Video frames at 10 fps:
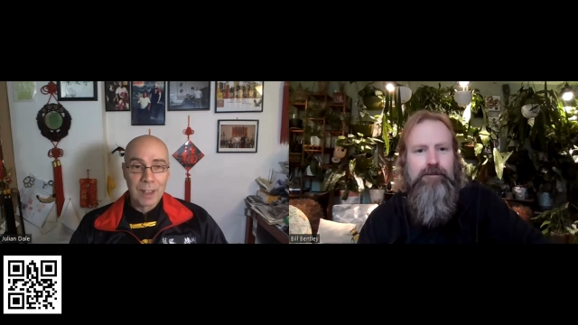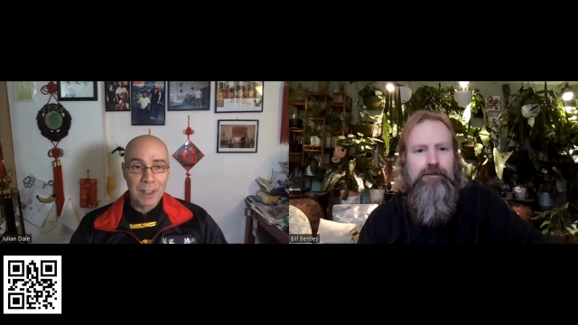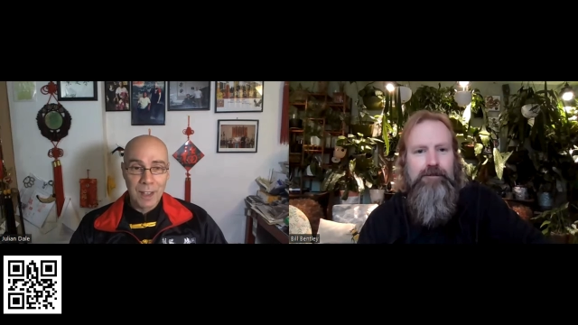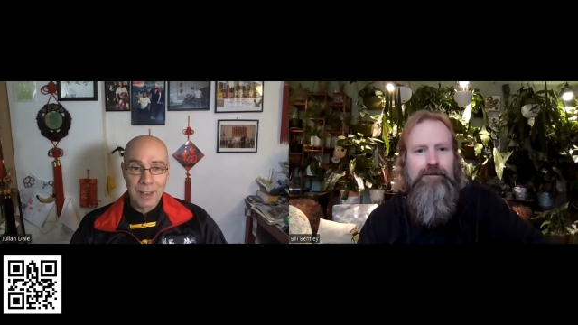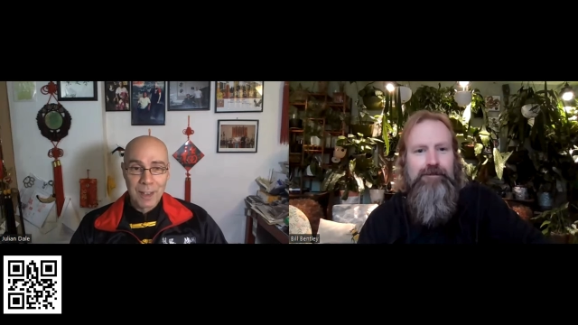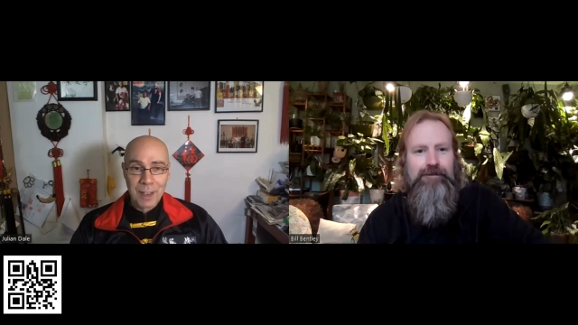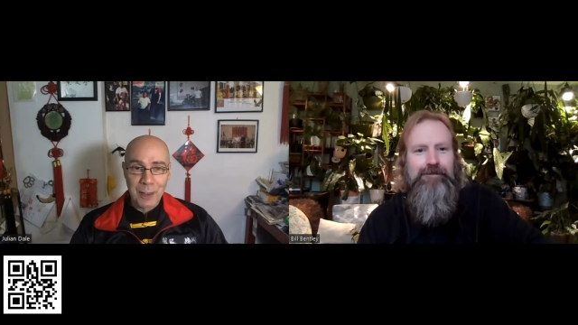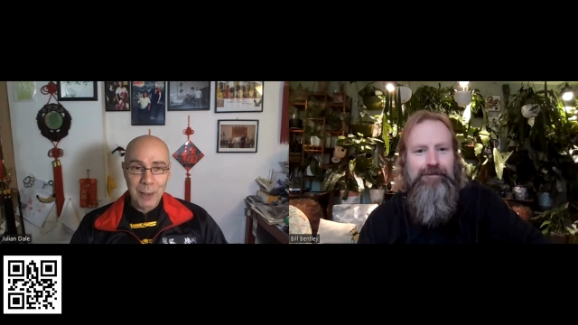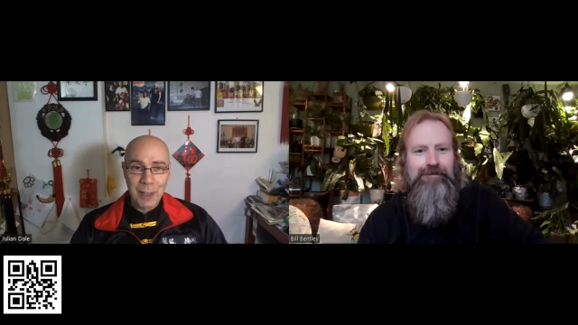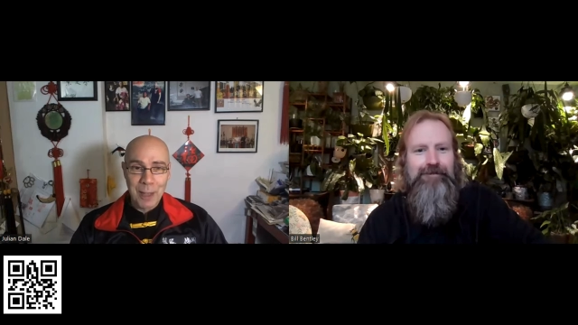Speaker 1: yeah,
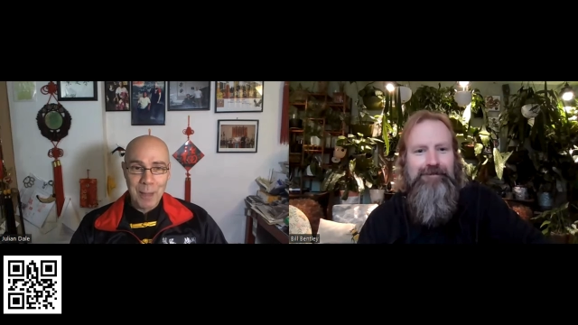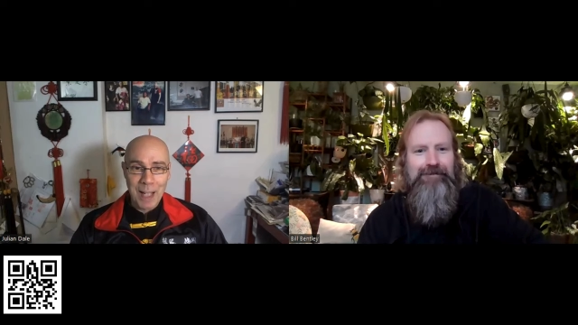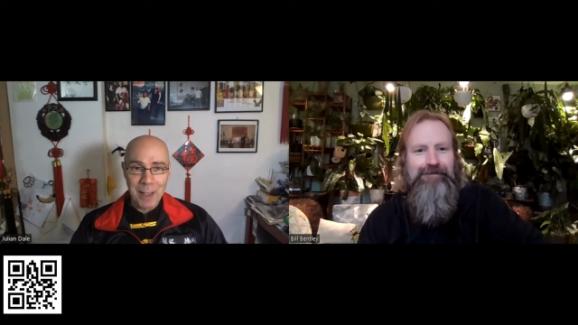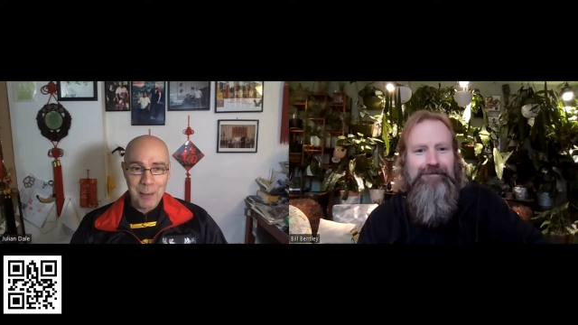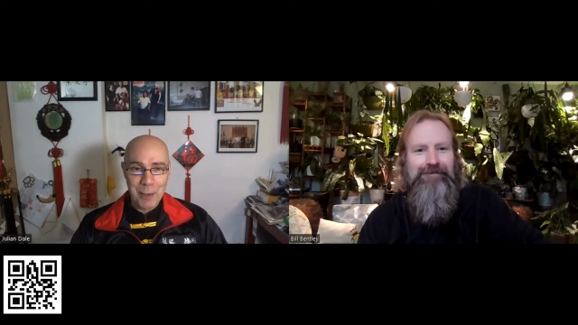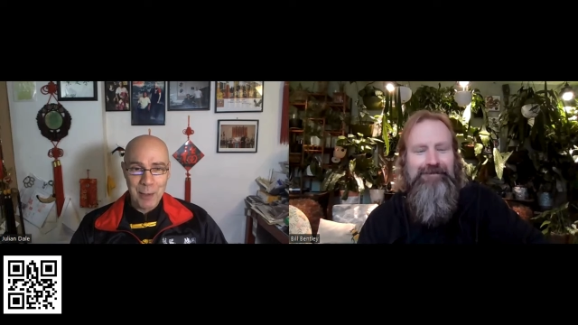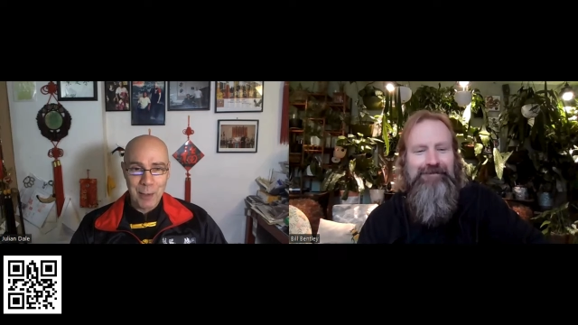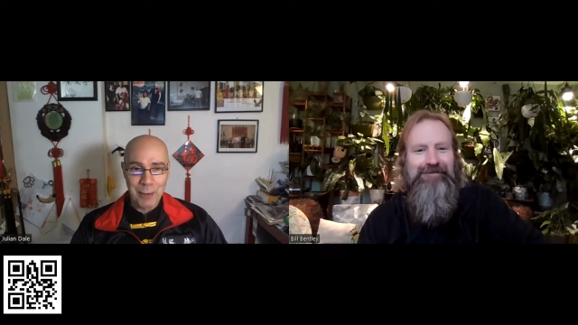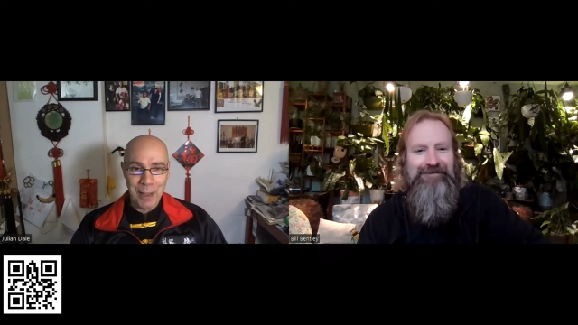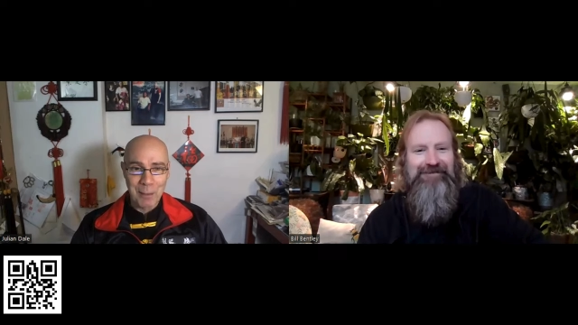good and bad, I'm sure
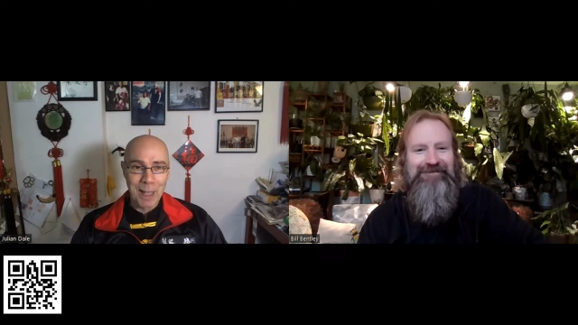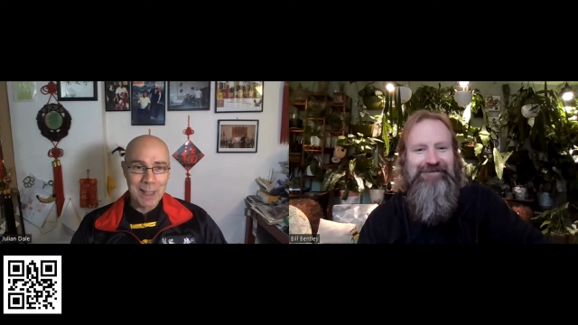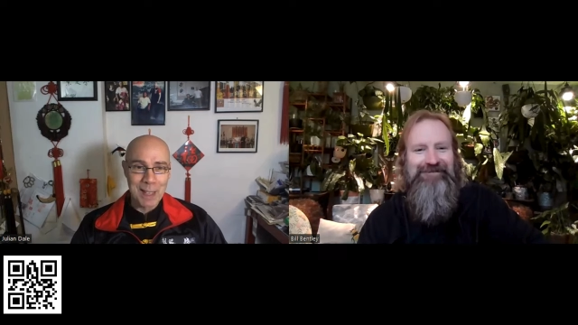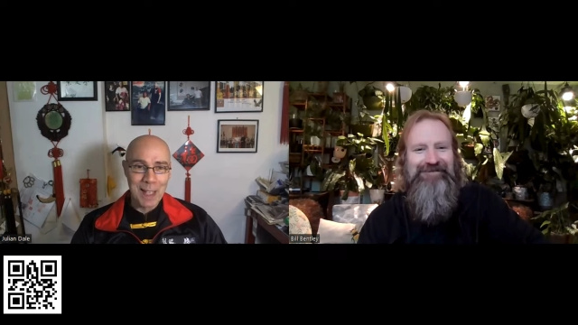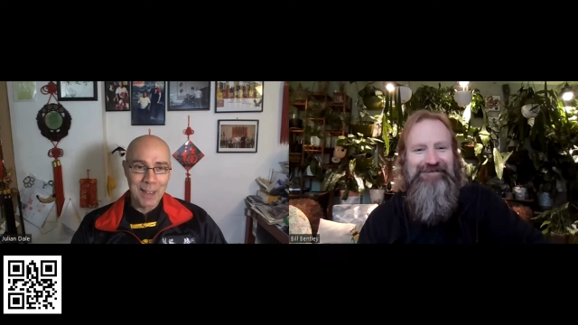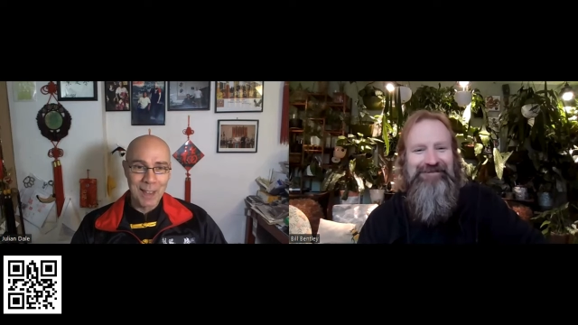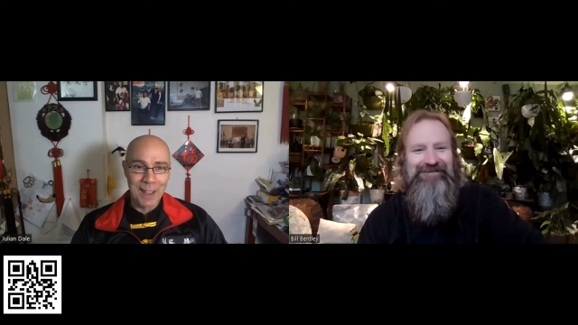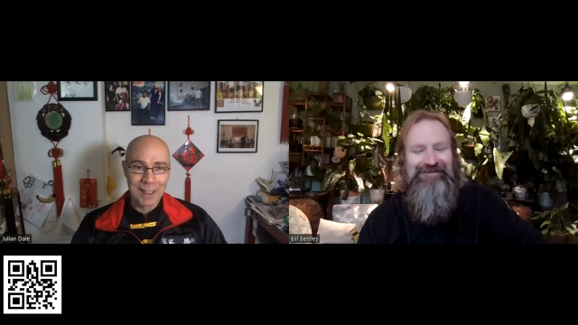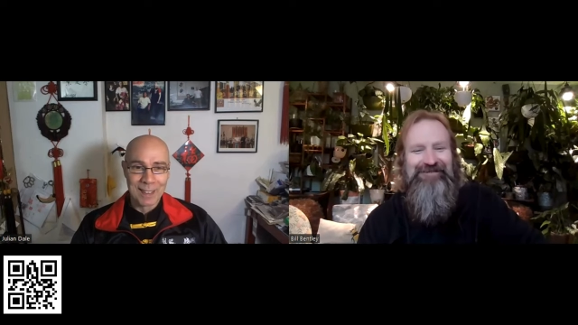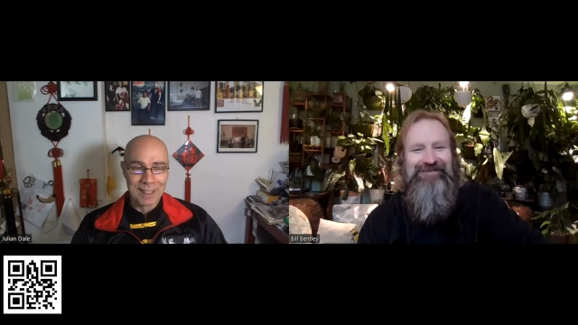you'll find plenty out
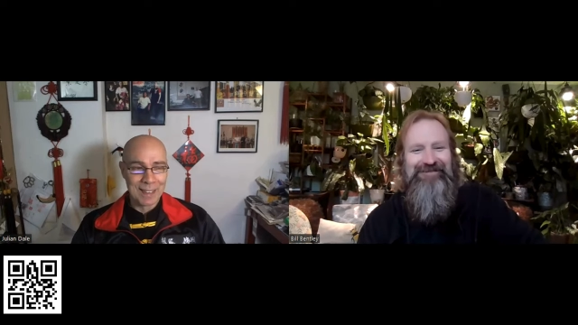there.